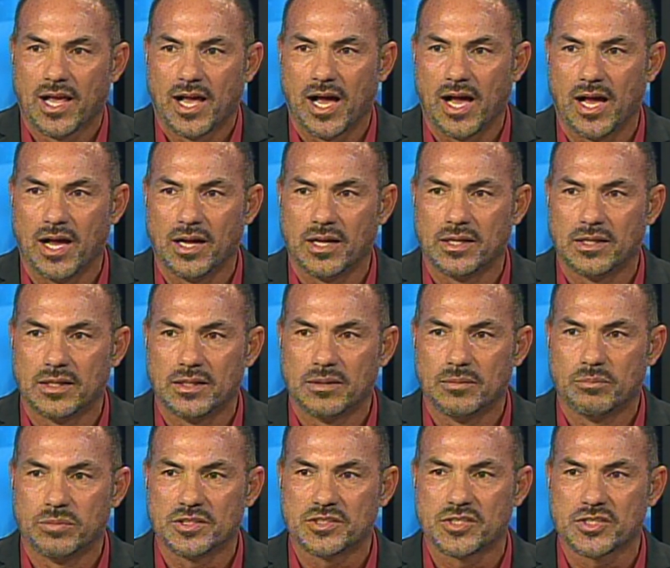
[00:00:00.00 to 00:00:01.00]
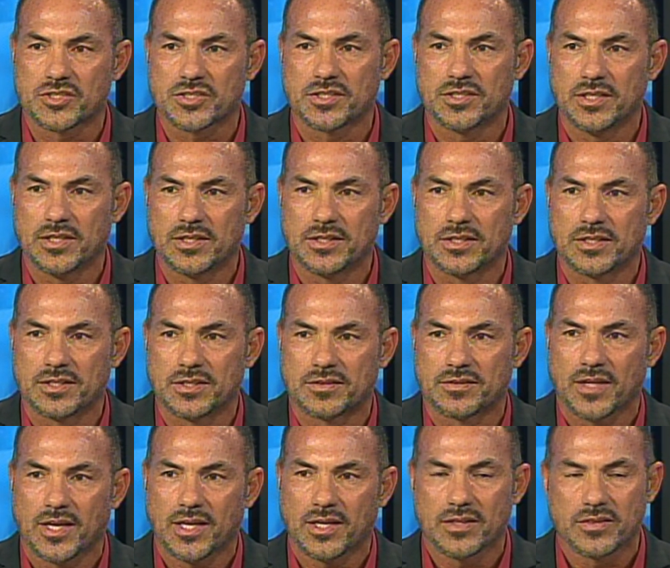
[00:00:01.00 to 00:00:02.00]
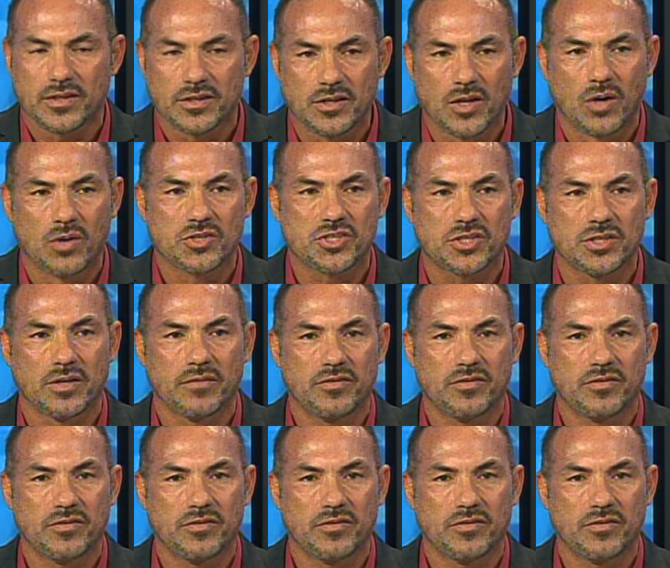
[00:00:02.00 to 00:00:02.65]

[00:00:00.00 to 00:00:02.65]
But just think of the notion